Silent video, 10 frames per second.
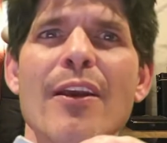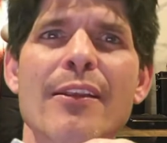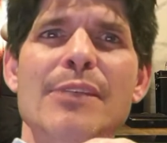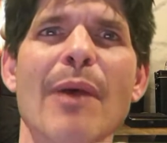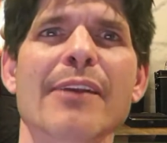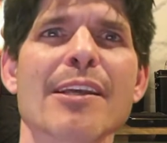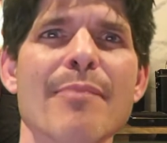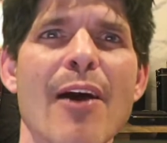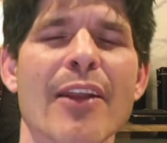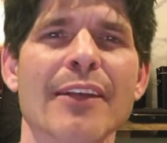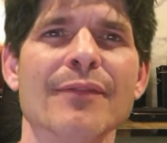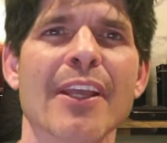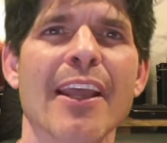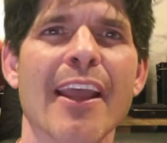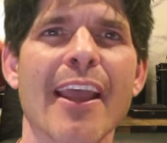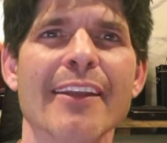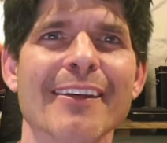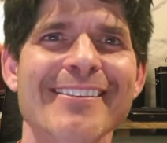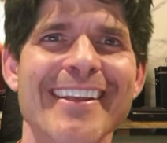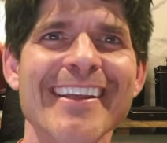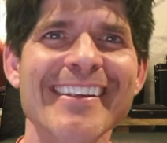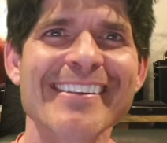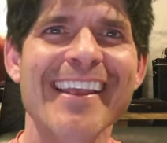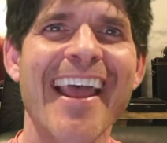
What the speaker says: are the specs about it. It does this,